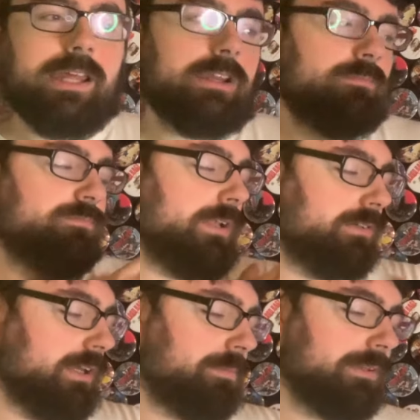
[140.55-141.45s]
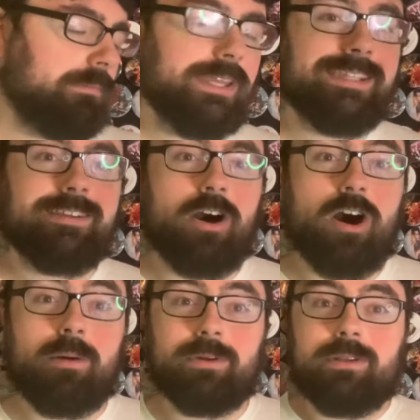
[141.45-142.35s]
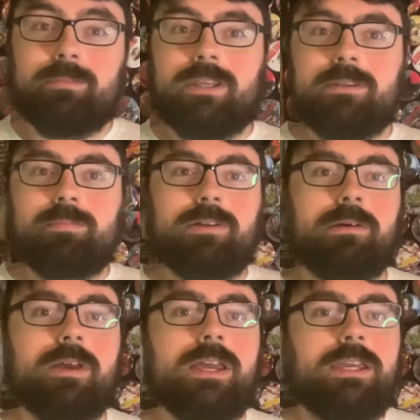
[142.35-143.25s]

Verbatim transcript: like blows up or something in his arm or something gets blown up.